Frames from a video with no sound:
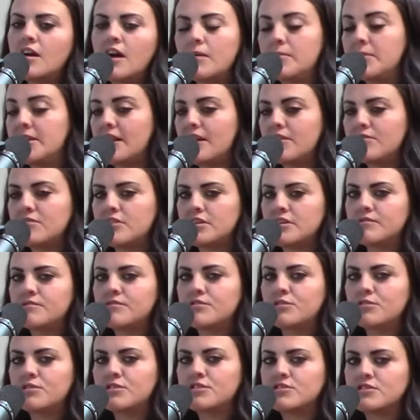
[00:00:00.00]
I mean, every
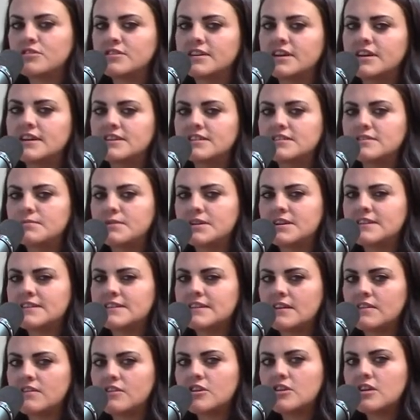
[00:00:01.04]
influencer does, but it's
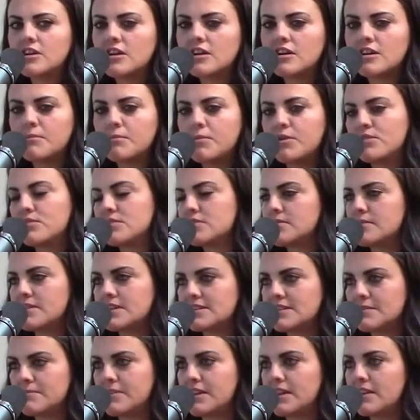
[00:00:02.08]
like they're not going to post
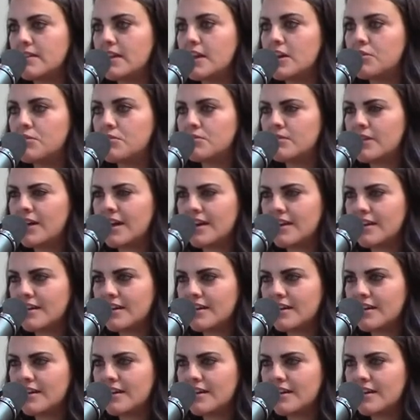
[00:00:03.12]
about something they don't like.